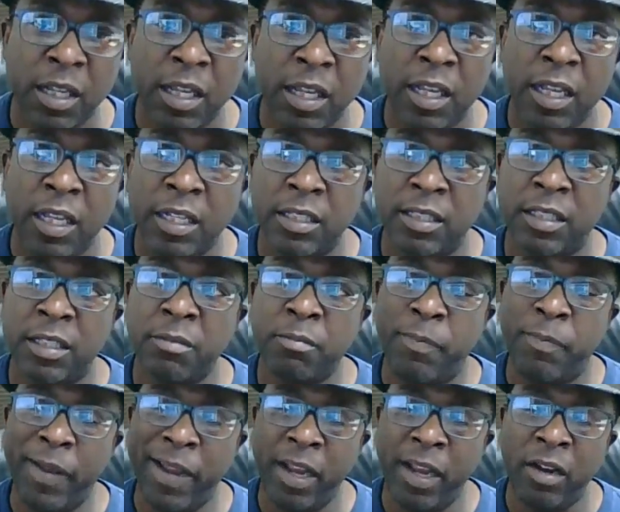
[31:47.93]
it's
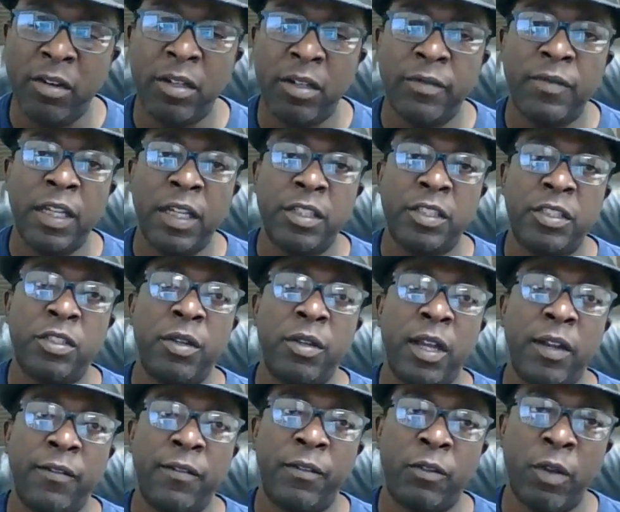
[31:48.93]
imperative that you
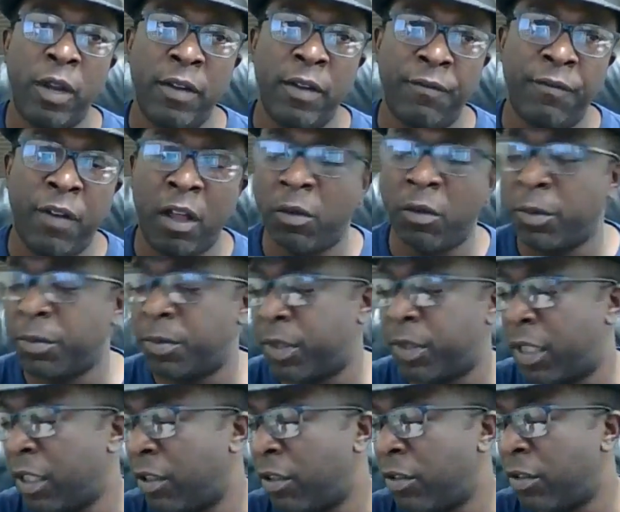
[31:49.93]
have great follow-up
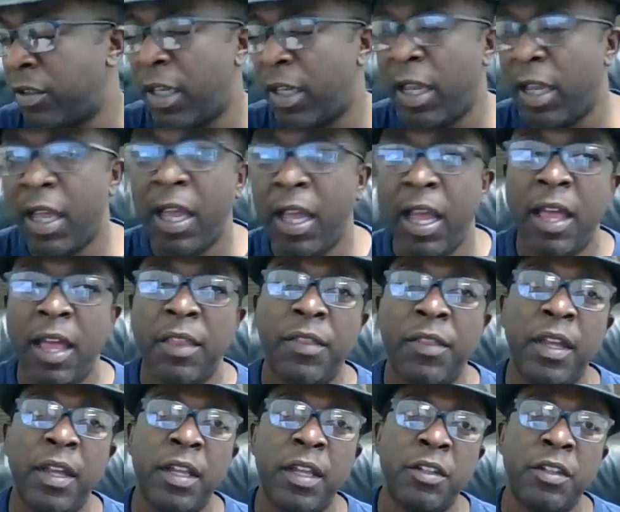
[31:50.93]
skills and
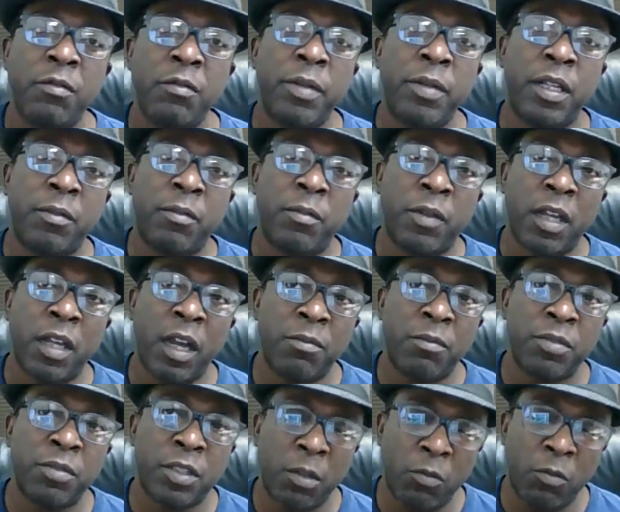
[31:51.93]
then you become
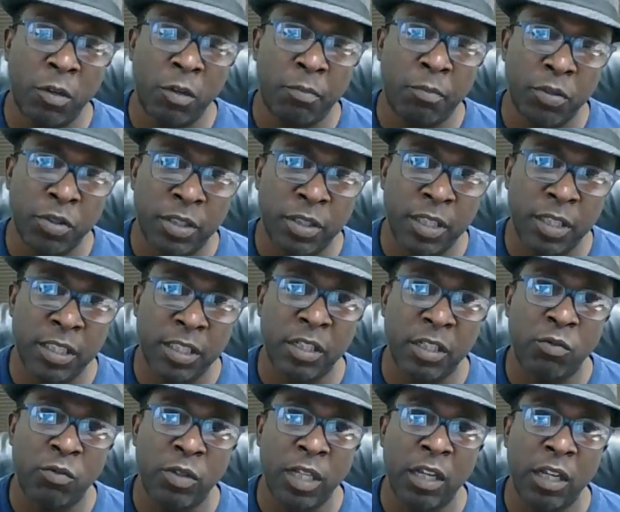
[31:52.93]
somewhat persistent
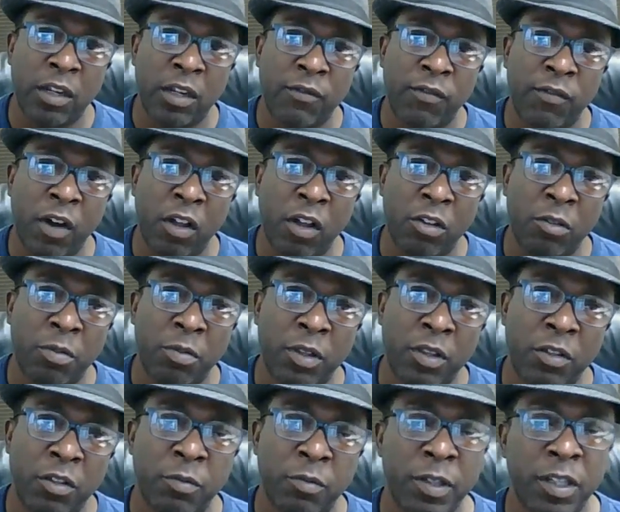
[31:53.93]
when they follow up with
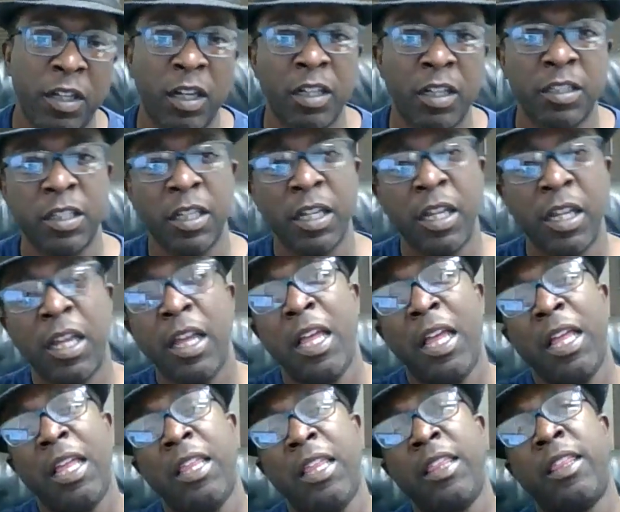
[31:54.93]
you because
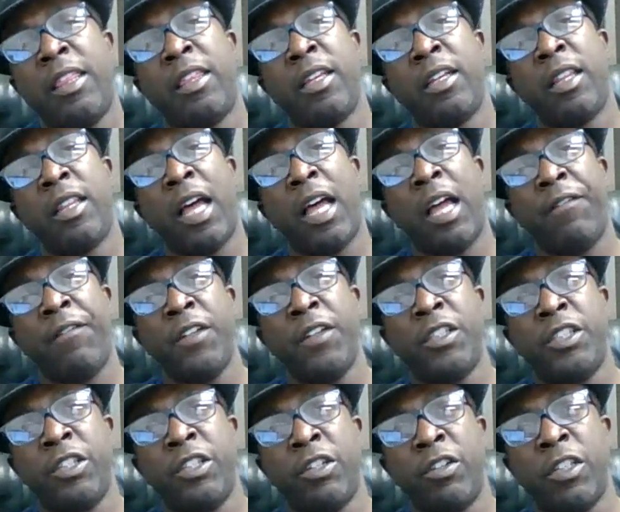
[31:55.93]
the life
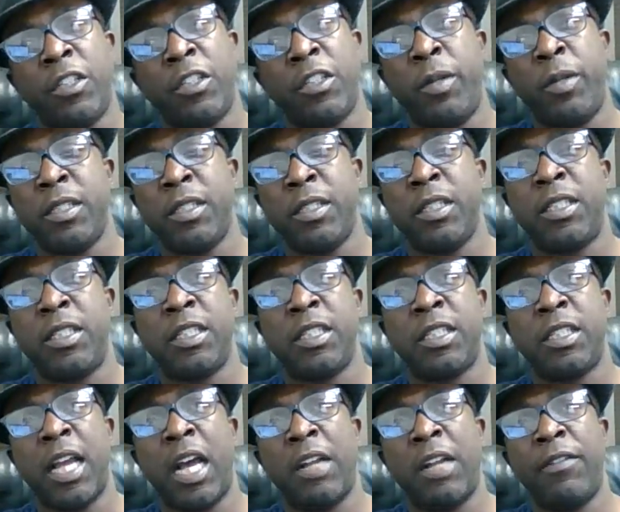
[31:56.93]
insurance business
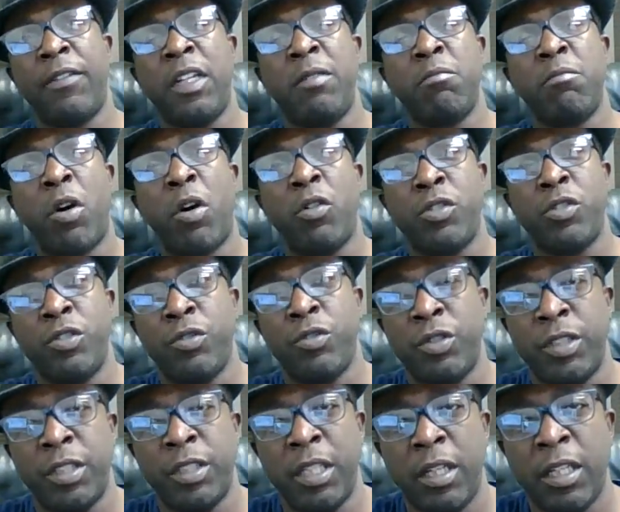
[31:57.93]
is kind of an
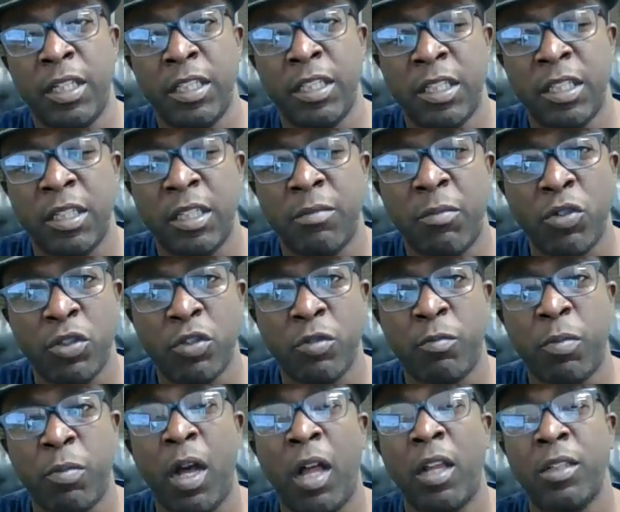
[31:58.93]

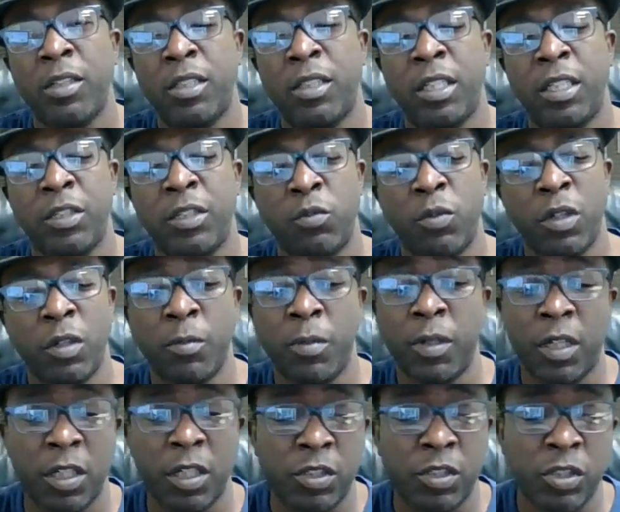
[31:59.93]
emotional policy as well
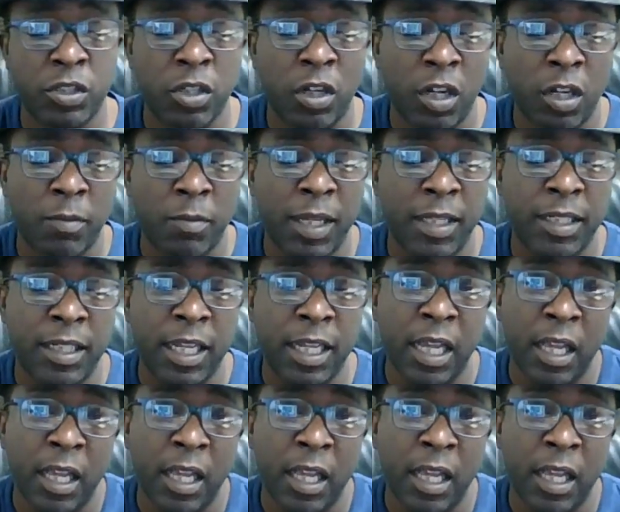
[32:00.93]
because you're talking about